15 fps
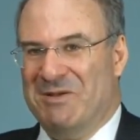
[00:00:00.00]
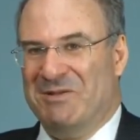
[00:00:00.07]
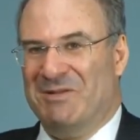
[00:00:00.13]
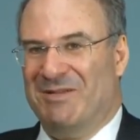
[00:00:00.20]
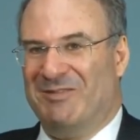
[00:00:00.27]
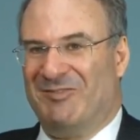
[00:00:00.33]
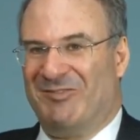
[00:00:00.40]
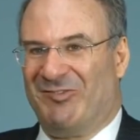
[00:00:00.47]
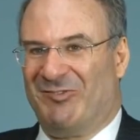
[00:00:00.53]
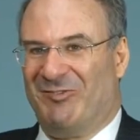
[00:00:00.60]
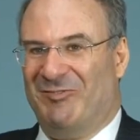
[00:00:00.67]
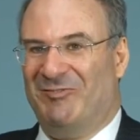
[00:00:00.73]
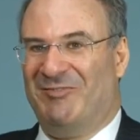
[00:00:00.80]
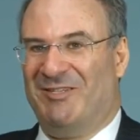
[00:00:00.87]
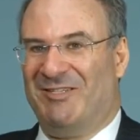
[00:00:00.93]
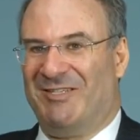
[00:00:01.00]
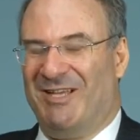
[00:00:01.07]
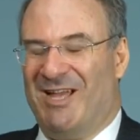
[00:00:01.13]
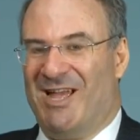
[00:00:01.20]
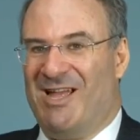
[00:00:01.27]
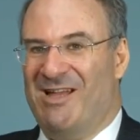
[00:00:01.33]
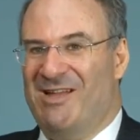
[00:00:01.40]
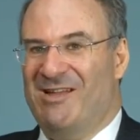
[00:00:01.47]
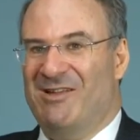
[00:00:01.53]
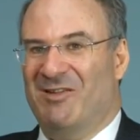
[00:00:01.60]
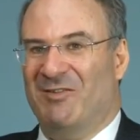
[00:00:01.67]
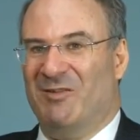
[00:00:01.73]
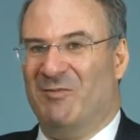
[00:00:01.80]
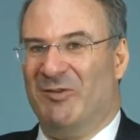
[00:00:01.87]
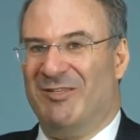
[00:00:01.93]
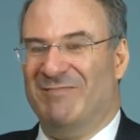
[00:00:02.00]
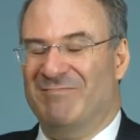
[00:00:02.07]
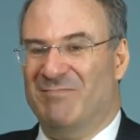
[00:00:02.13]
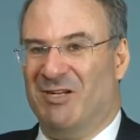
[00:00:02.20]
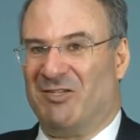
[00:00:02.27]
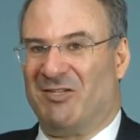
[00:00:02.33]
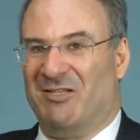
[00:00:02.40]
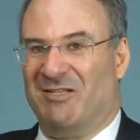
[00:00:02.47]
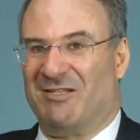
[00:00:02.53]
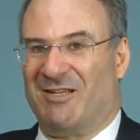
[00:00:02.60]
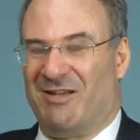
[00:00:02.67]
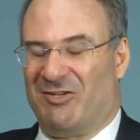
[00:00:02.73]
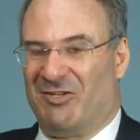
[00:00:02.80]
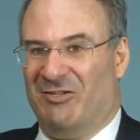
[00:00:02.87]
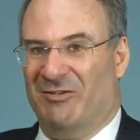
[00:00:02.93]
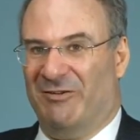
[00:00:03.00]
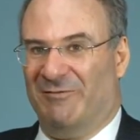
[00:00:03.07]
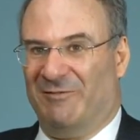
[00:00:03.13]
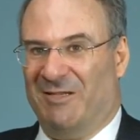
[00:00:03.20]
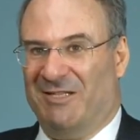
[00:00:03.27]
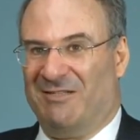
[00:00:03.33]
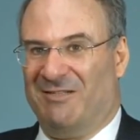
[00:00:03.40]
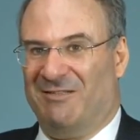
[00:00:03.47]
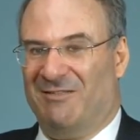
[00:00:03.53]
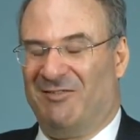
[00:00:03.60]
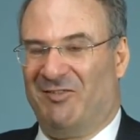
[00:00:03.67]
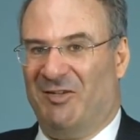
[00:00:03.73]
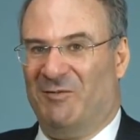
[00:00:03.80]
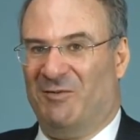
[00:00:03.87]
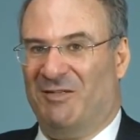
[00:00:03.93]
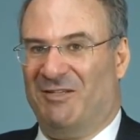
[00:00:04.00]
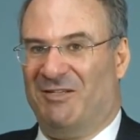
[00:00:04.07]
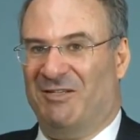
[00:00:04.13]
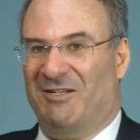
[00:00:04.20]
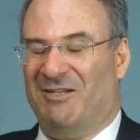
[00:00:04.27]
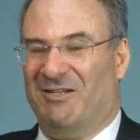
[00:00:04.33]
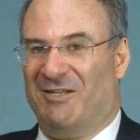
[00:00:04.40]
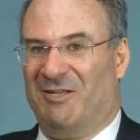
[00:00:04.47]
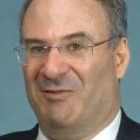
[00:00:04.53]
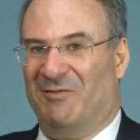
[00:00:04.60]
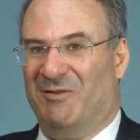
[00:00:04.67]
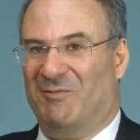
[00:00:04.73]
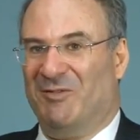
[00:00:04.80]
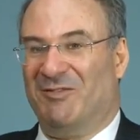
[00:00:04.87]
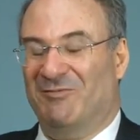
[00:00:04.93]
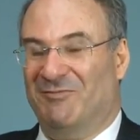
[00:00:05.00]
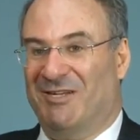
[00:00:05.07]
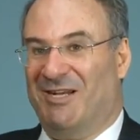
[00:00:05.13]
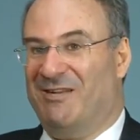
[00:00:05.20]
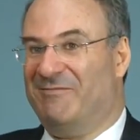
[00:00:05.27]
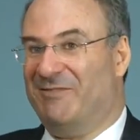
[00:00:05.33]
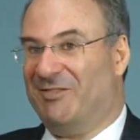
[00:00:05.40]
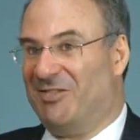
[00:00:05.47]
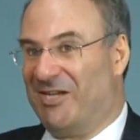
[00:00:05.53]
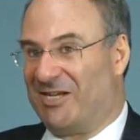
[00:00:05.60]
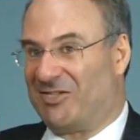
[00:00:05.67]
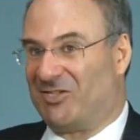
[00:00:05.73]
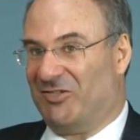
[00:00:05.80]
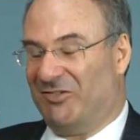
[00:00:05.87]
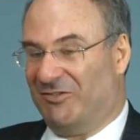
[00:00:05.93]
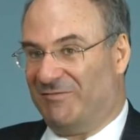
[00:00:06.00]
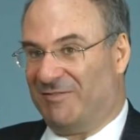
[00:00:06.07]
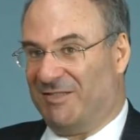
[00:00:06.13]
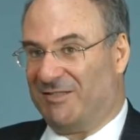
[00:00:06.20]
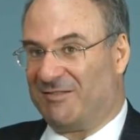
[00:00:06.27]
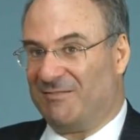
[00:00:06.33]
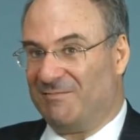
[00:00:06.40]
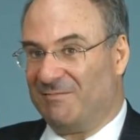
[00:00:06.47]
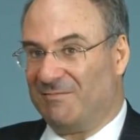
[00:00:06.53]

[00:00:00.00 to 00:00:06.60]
It's true to say there wasn't much discussion of it, and so one can argue there wasn't really a rejection of it.